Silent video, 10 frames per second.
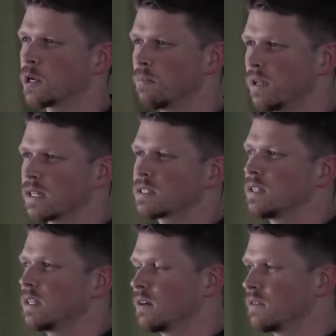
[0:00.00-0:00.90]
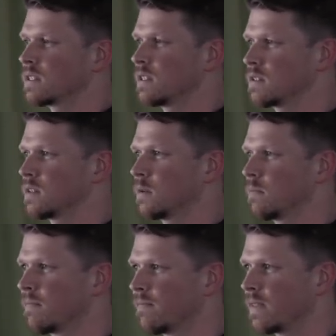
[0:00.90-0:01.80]
complexity of the
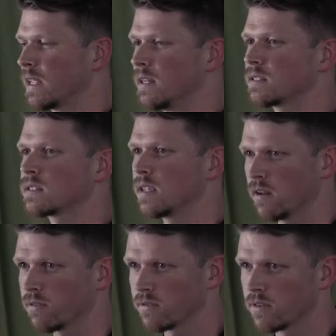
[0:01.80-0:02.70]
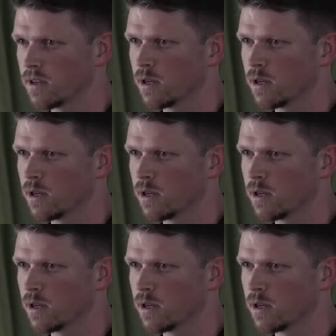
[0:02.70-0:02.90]
system itself.